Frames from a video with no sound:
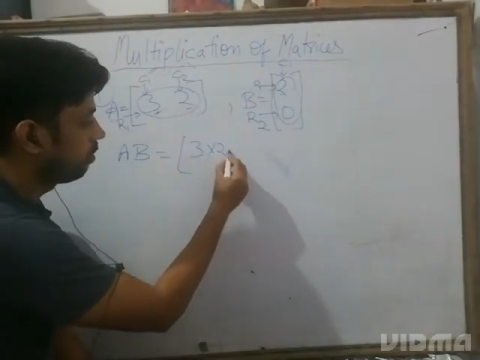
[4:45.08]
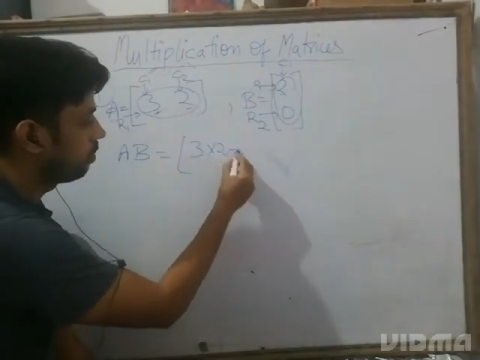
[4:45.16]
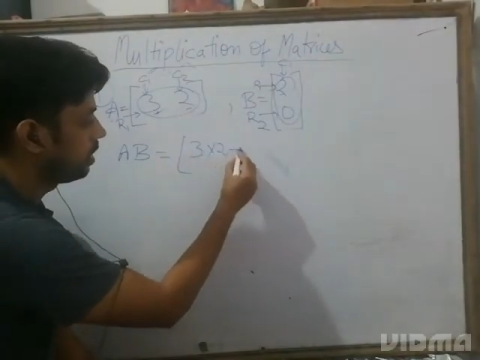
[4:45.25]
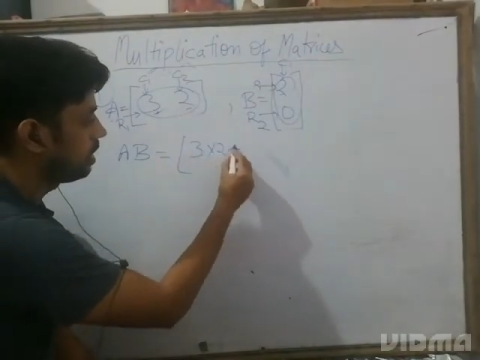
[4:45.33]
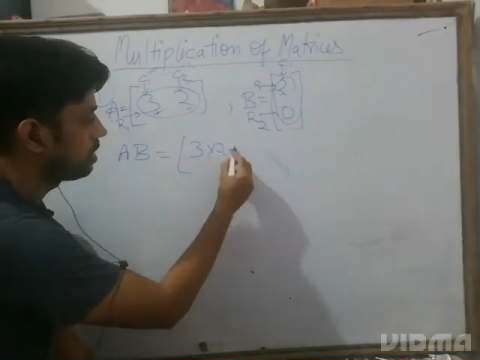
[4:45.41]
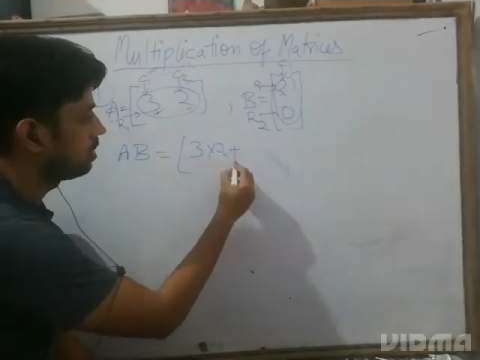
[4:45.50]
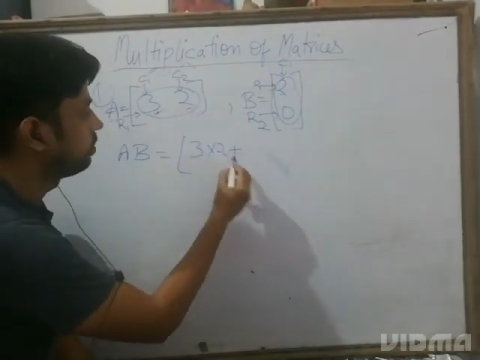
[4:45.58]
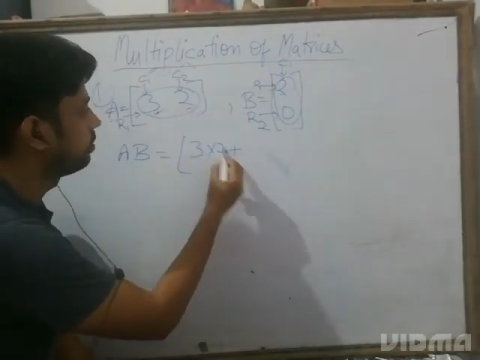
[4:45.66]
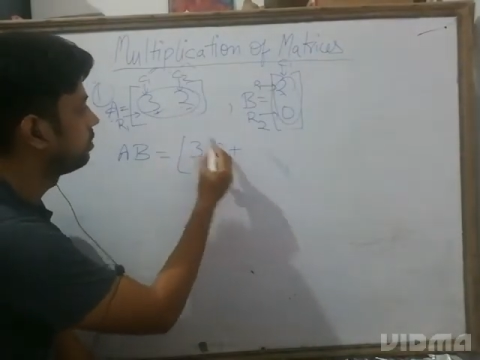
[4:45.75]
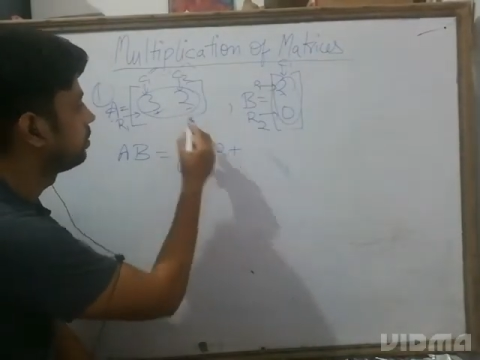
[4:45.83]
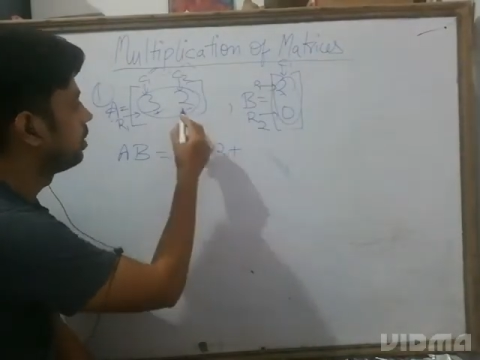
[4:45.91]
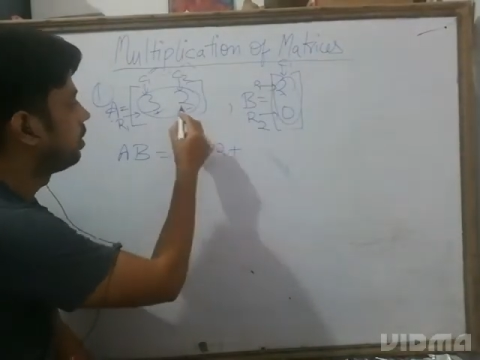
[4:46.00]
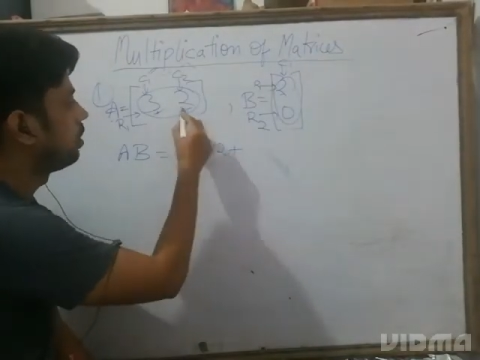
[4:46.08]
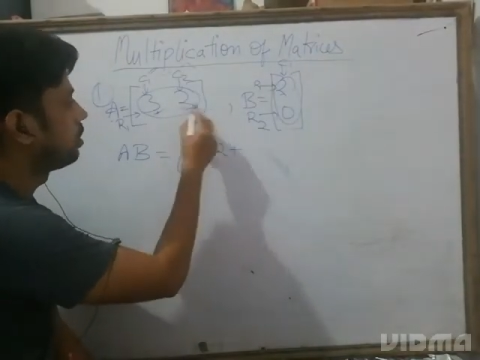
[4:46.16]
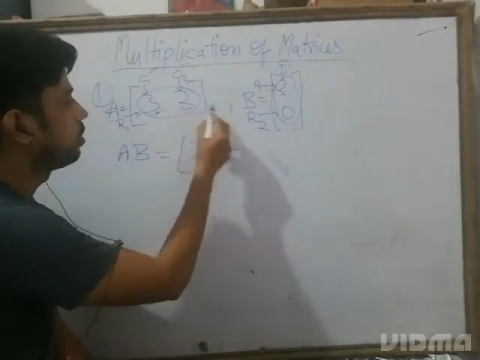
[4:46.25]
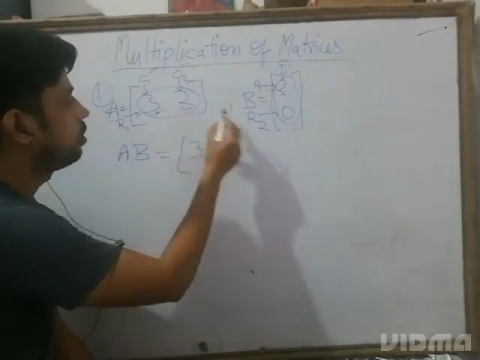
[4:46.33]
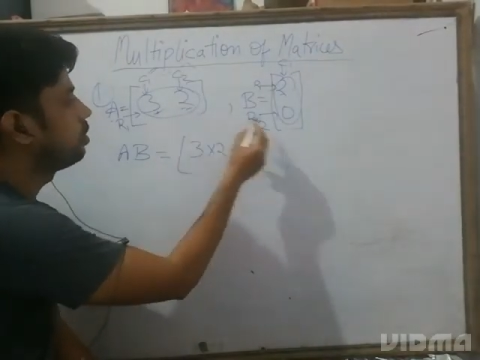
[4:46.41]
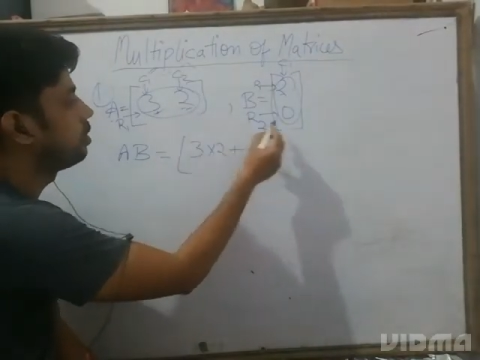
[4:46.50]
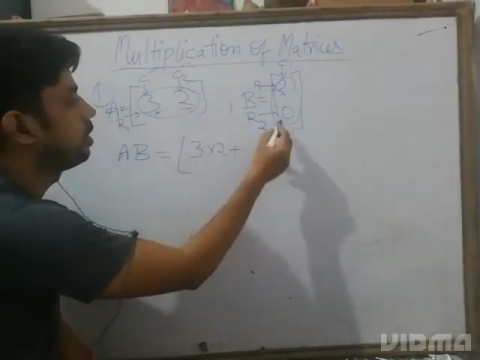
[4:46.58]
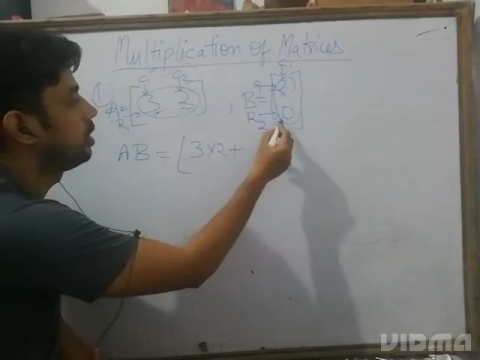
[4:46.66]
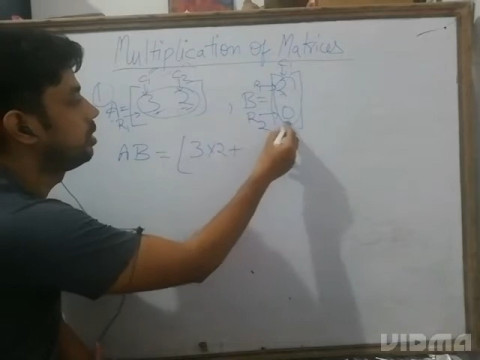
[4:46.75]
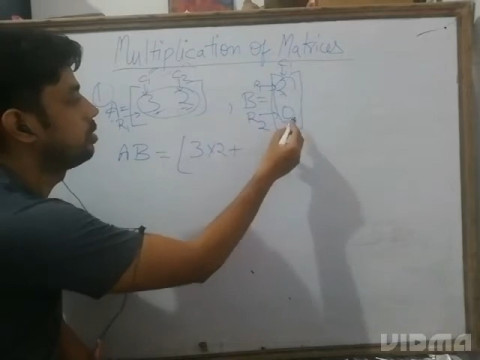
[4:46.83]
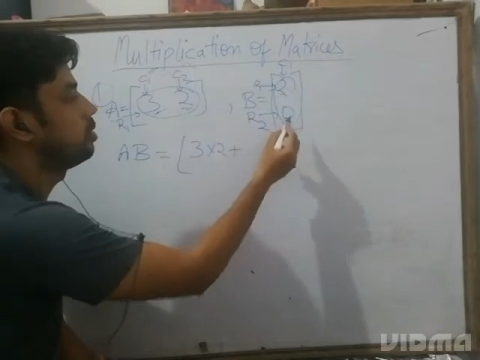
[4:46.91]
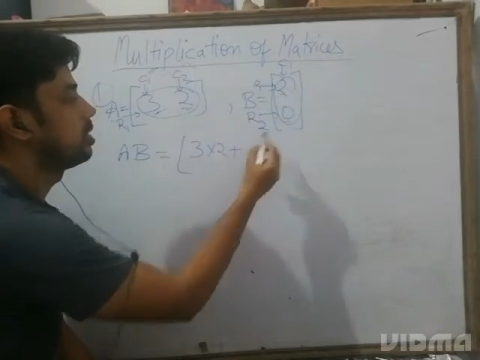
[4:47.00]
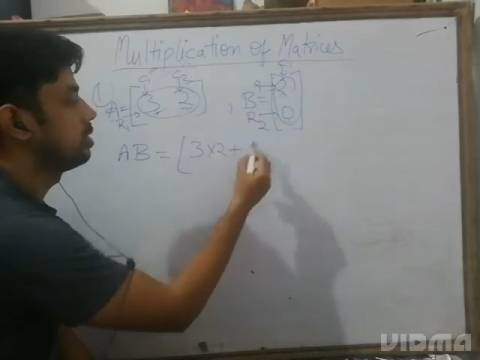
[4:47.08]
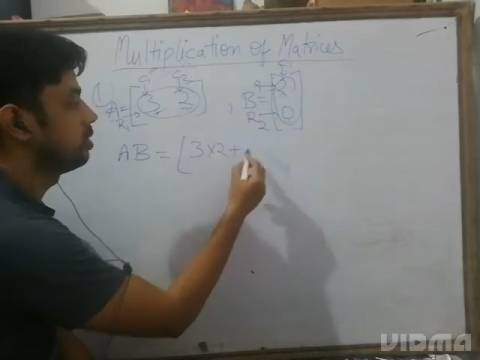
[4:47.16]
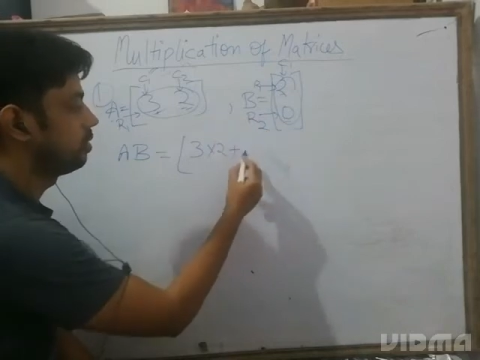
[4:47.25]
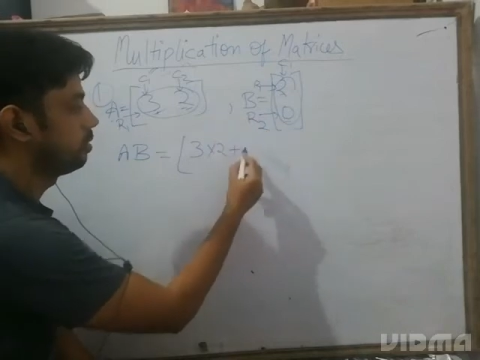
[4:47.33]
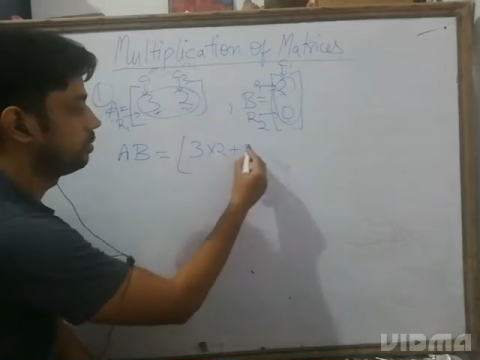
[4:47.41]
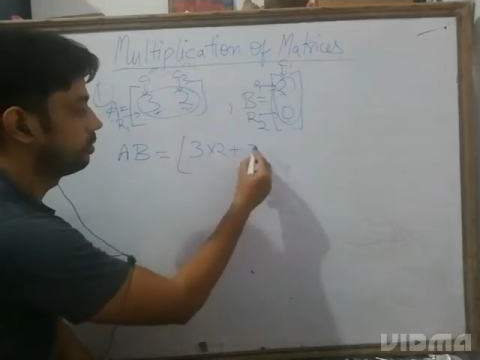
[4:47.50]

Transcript: plus 2 into 0.